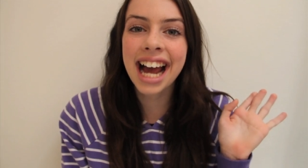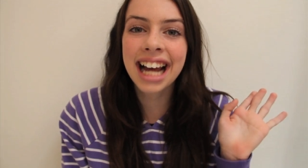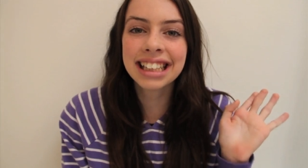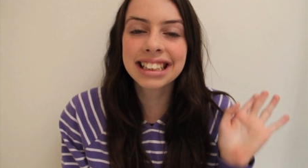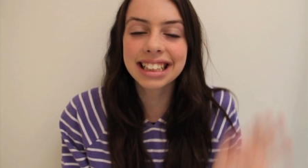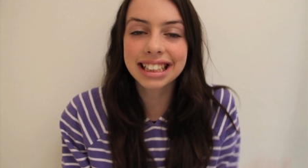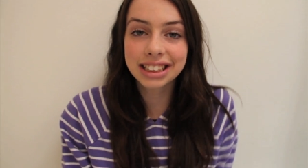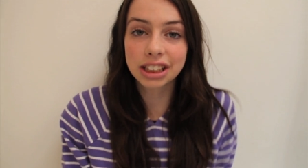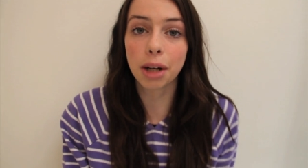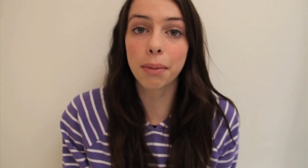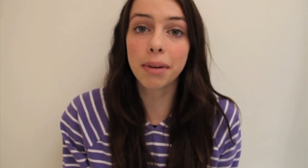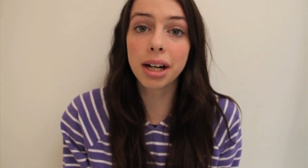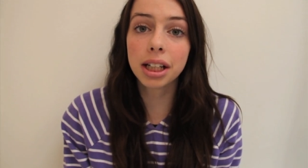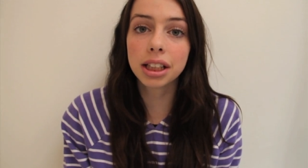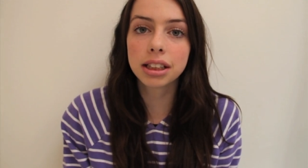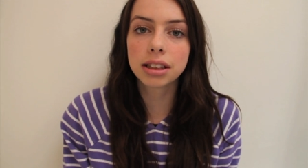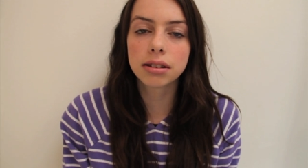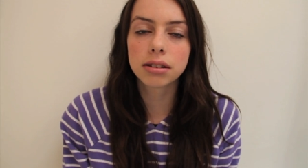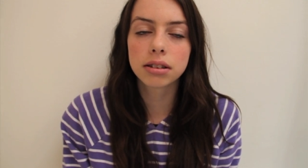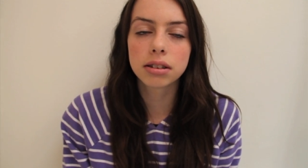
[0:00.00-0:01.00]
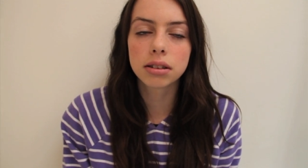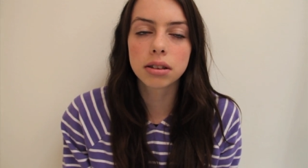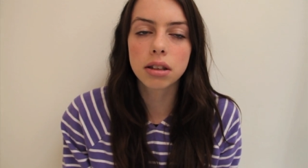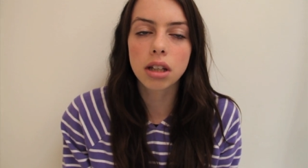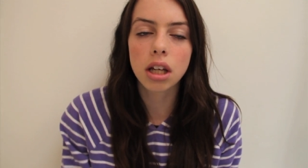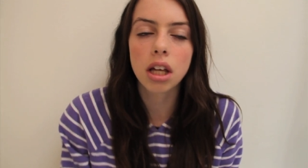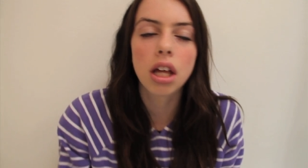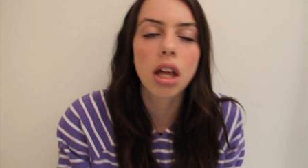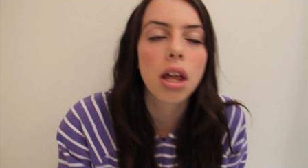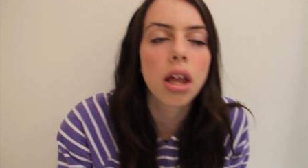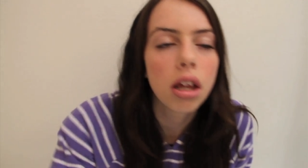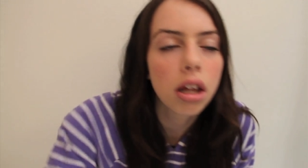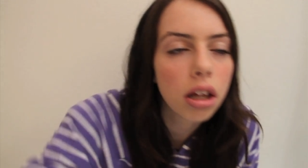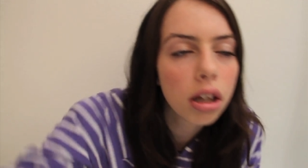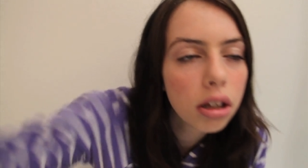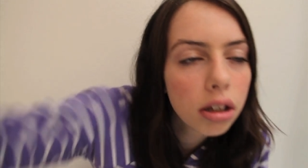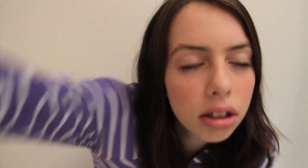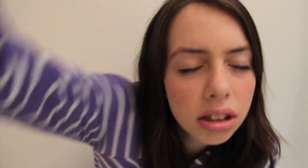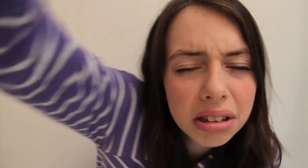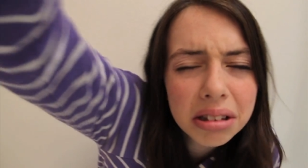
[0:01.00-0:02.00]
guys, so I'm gonna,
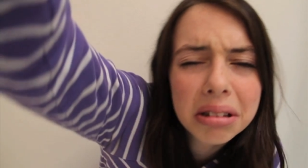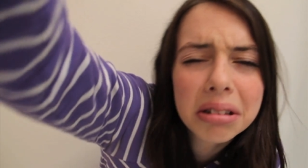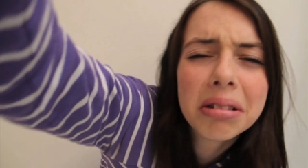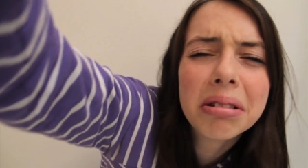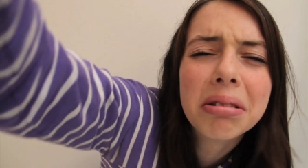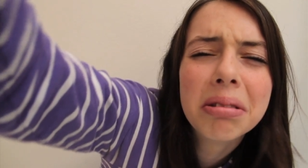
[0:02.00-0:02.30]
duh.